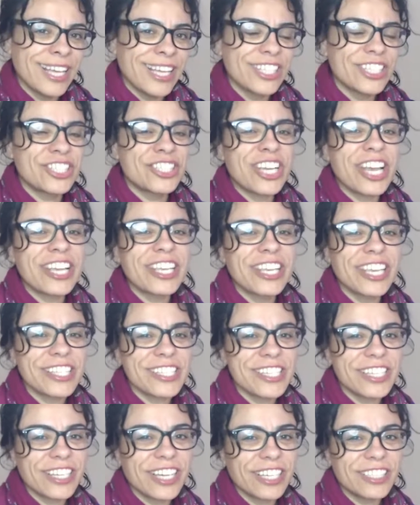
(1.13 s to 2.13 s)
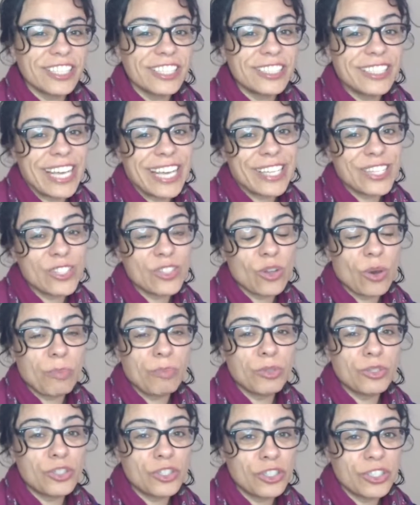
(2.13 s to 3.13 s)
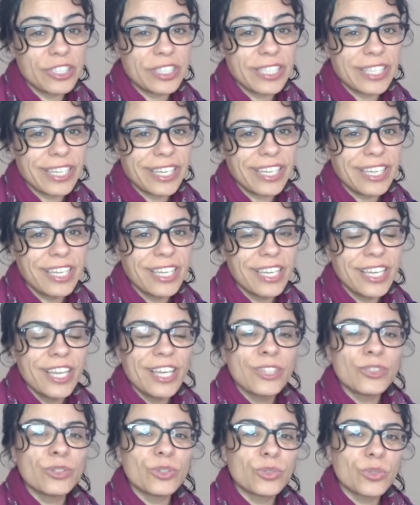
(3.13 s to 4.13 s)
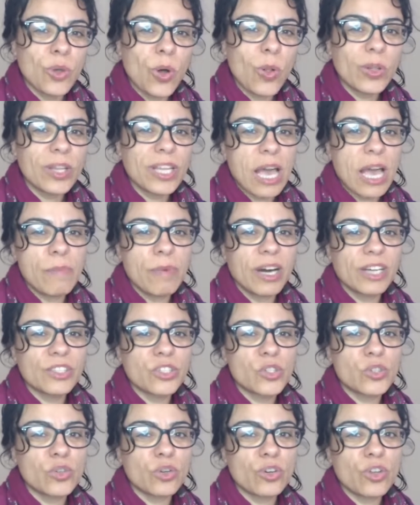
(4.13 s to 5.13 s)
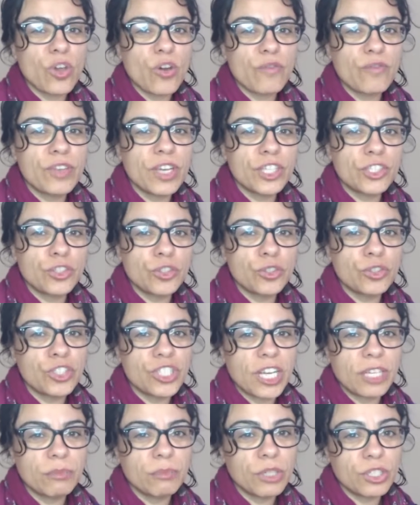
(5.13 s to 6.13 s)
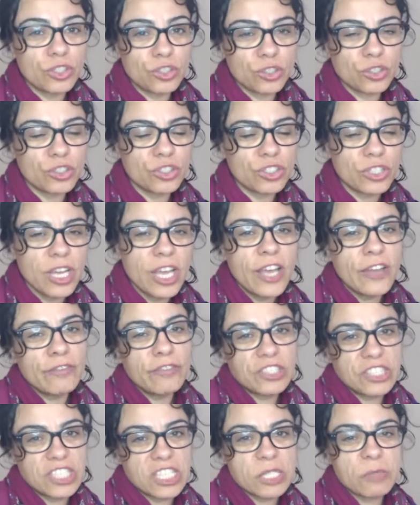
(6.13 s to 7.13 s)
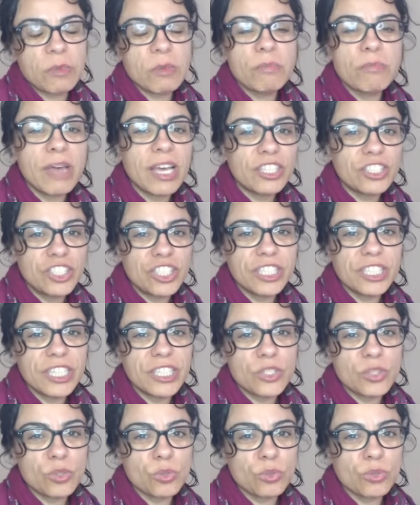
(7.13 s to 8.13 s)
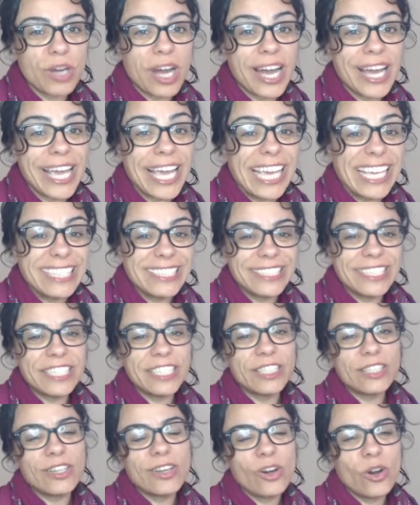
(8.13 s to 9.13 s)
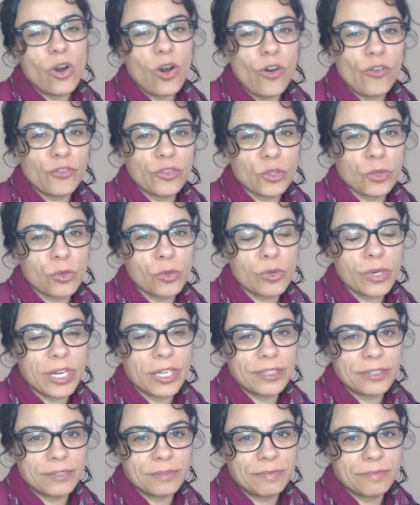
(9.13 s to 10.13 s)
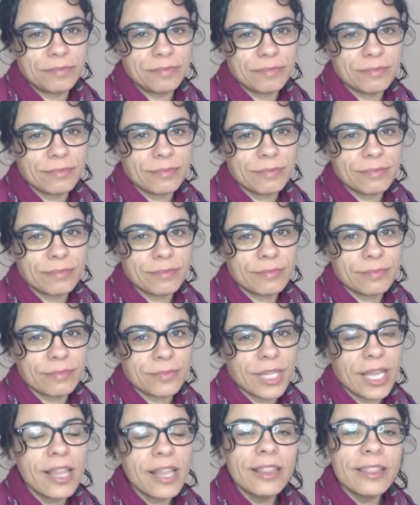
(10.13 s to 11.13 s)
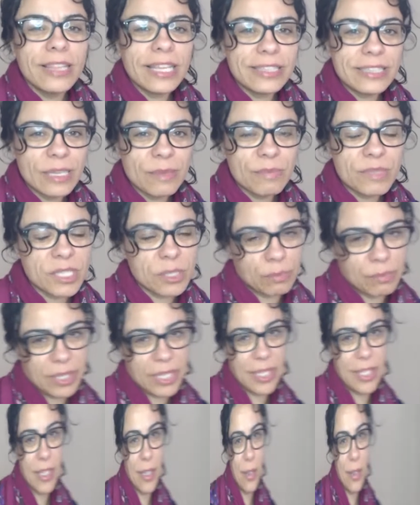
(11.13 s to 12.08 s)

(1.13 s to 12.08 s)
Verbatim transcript: Sheikh Yasir Qadhi takes the opportunity to talk about the story of Yajuj and Majuj, which has been mentioned in Surah 18 of the Quran. Let him speak.